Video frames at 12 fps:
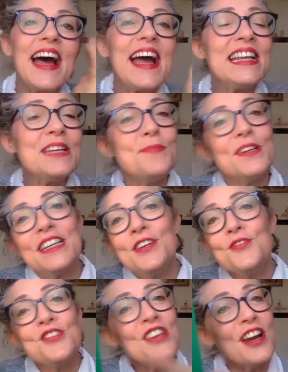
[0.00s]
Anybody
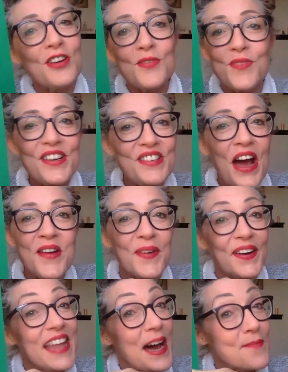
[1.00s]
who's young won't know
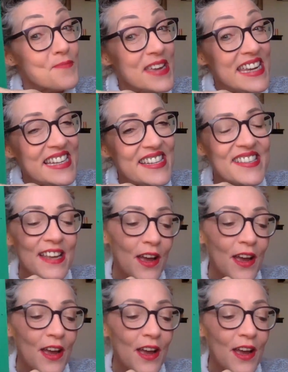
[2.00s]
what that means.